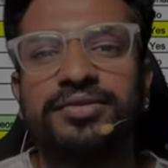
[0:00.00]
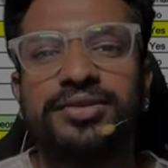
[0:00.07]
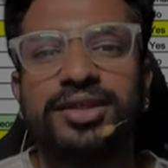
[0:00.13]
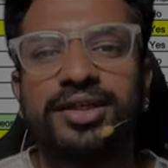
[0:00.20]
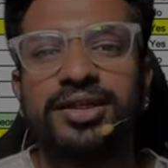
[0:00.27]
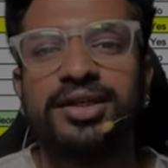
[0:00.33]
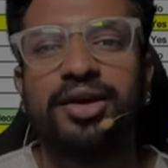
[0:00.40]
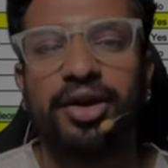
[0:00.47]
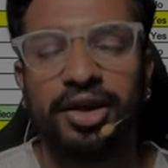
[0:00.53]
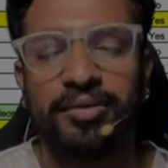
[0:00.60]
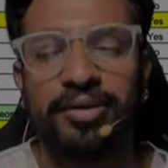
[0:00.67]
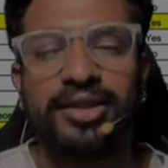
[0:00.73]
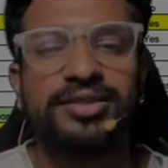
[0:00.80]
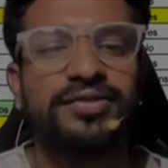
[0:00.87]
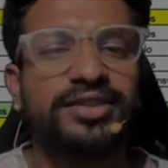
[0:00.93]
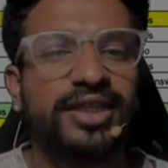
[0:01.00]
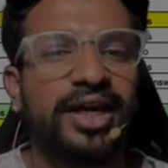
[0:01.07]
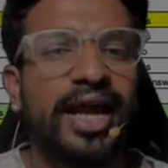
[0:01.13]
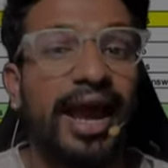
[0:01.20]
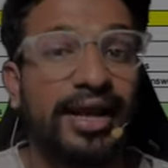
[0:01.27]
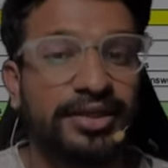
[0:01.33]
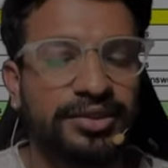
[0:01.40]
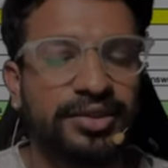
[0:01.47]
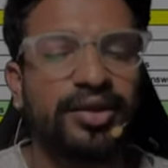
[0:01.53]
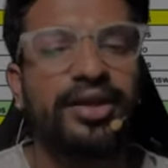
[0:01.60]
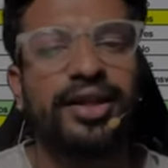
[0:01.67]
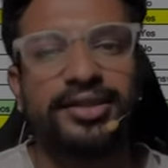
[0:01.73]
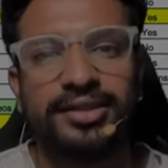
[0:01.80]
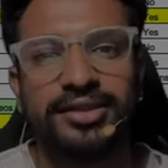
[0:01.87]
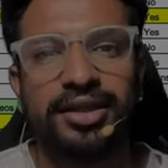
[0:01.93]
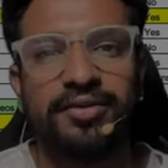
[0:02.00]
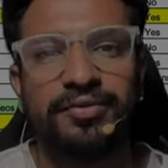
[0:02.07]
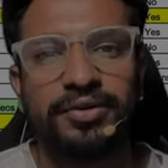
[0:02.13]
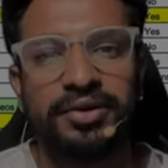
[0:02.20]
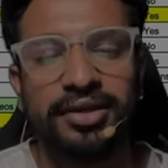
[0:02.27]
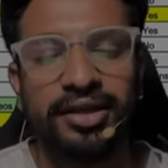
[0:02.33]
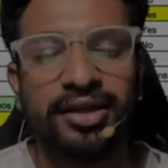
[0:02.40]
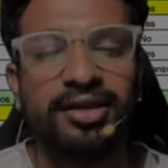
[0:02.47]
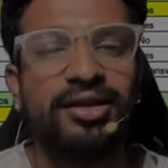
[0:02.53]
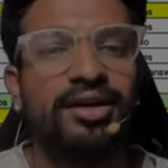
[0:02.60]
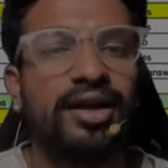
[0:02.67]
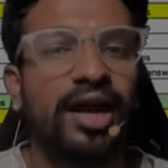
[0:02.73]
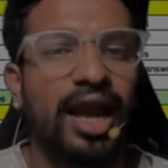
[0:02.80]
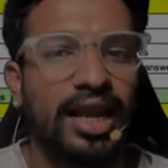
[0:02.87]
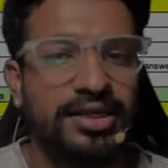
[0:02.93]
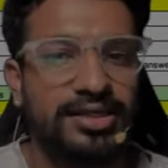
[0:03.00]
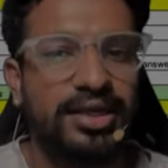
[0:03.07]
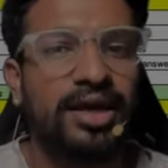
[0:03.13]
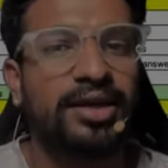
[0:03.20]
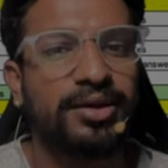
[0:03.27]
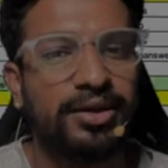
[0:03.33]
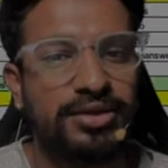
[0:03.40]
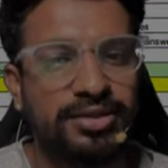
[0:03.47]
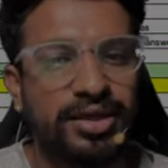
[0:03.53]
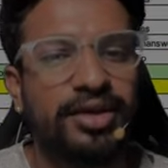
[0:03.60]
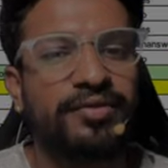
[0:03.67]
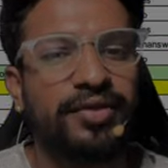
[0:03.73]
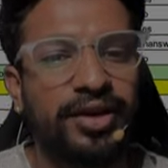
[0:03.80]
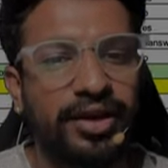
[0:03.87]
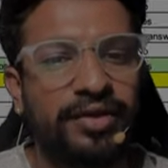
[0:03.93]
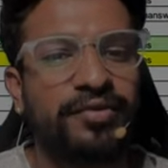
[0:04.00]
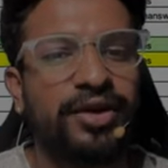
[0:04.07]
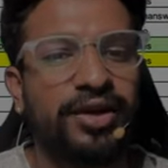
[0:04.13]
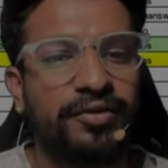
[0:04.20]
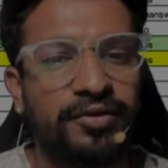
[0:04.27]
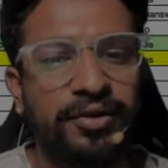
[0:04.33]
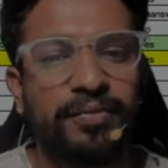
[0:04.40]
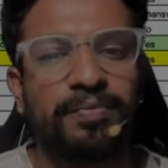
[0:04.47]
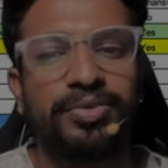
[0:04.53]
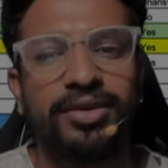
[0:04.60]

the documents which are actually necessary for the ICAR counseling 2024.